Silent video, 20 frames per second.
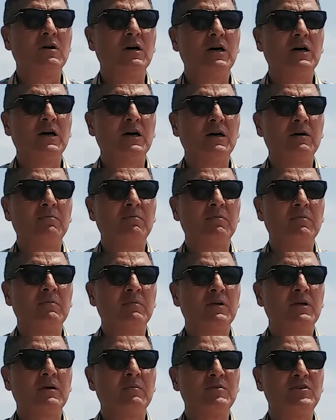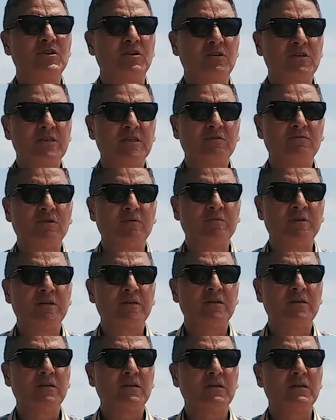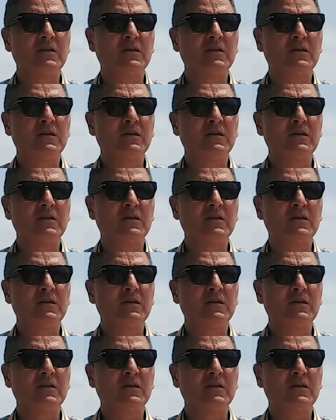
a majority of women,